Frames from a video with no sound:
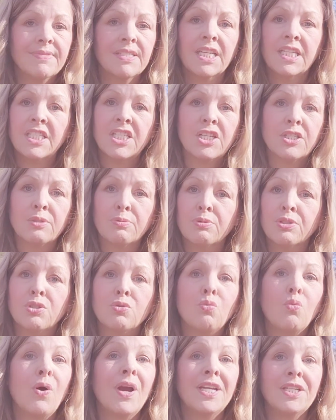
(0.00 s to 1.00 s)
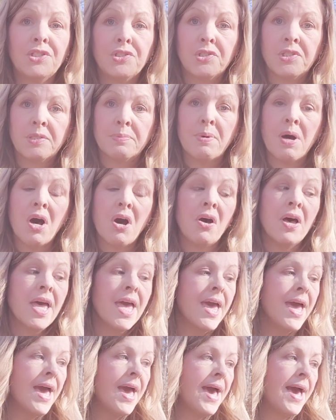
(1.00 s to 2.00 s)
It just was way too small.
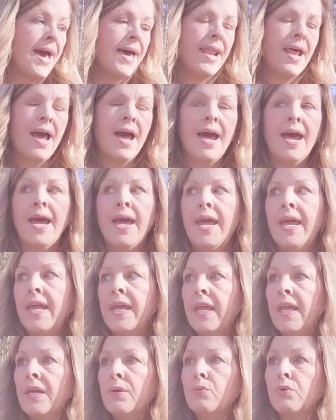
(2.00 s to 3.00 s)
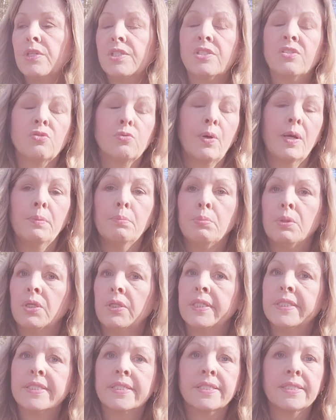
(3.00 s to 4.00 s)
And I was sweating
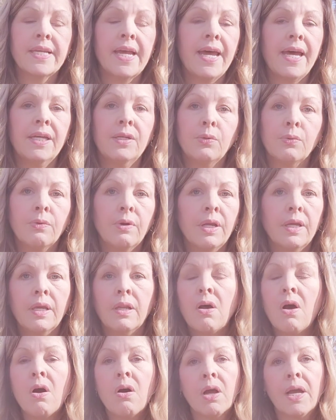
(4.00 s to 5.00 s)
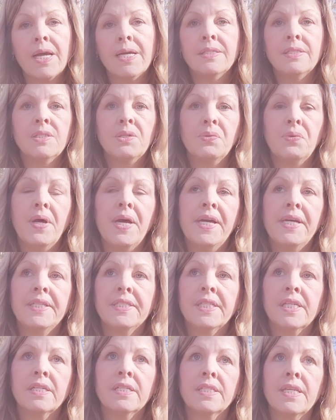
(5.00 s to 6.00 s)
bullets because I had to rig it all kinds of
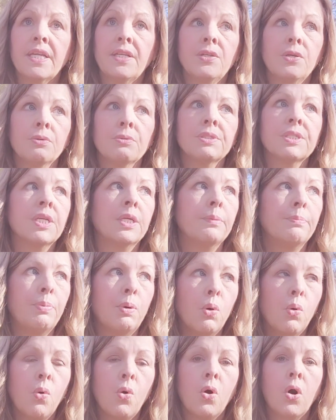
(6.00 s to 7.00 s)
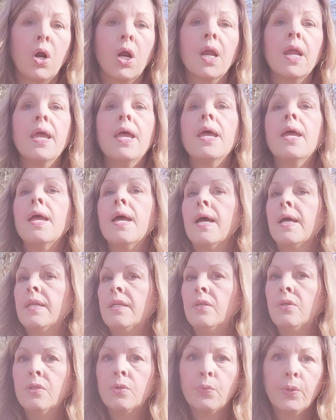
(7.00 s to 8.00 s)
ways because I knew it was going to pour. I
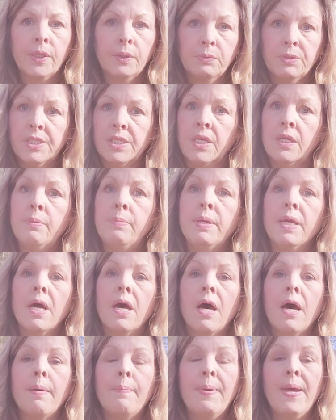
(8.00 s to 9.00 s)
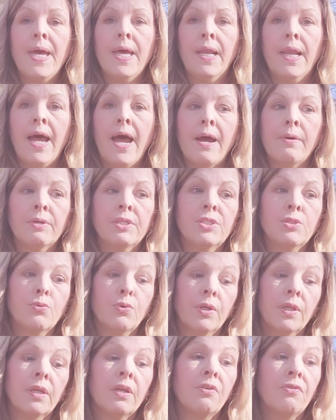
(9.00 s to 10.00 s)
knew the wind was going to be up, and I was
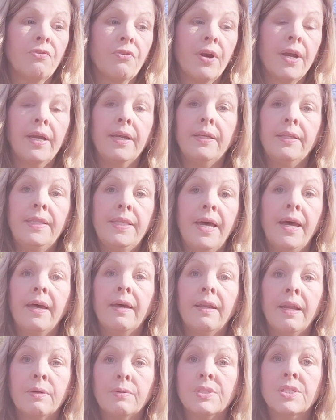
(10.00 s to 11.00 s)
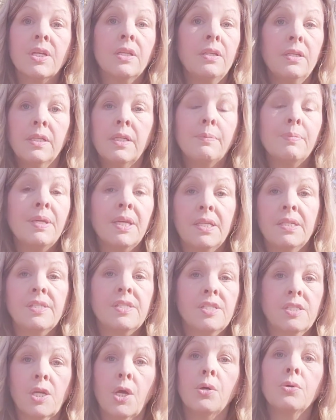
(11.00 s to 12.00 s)
really afraid that I was going to end up getting
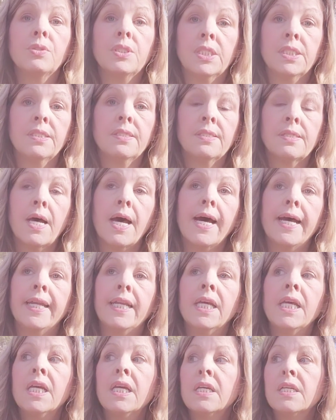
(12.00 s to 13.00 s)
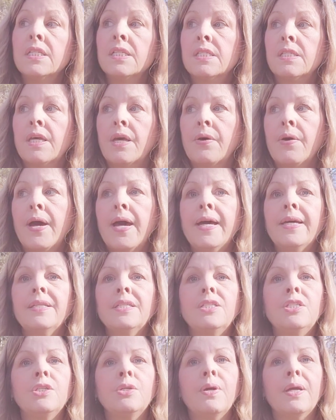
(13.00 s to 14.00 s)
soaked inside. So I had
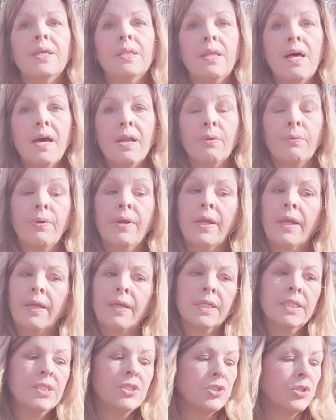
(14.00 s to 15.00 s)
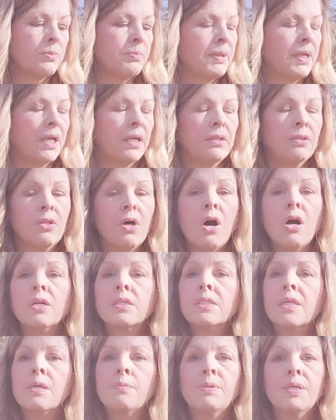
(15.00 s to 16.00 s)
to do a lot of rigging, and it took me a
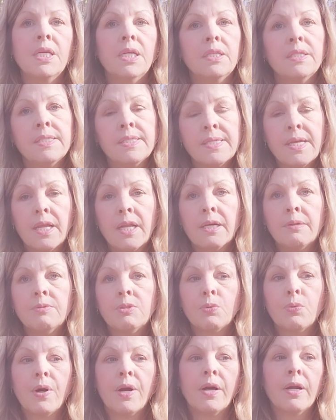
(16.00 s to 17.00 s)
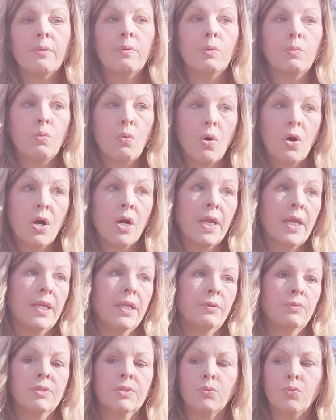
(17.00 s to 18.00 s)
long time to get it set up to where it would work.
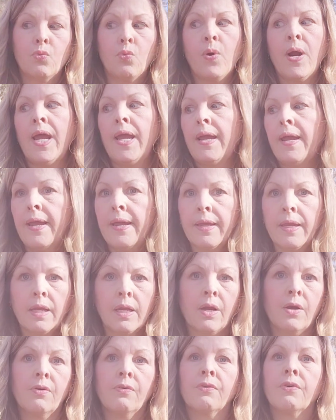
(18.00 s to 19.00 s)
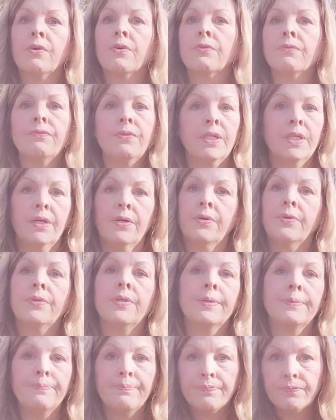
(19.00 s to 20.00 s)
And it was way hanging over, you know,
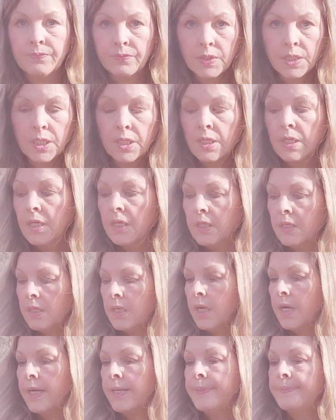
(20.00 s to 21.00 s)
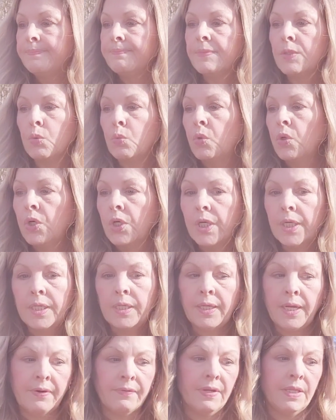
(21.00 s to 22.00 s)
the wood
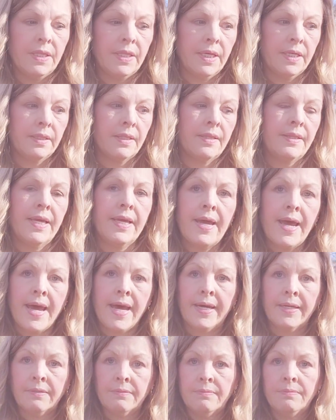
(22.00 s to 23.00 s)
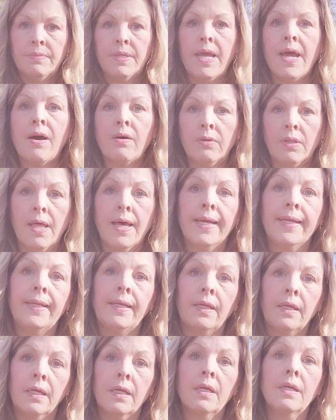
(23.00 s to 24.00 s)
and everything that they had
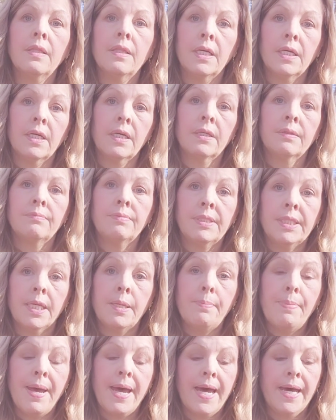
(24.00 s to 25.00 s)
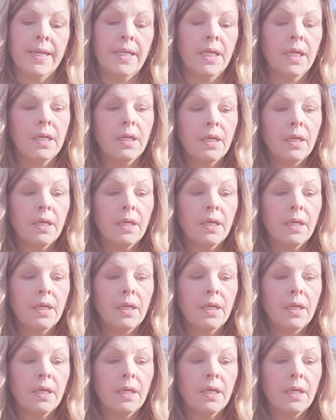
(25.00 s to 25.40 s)
outlining the tent pad.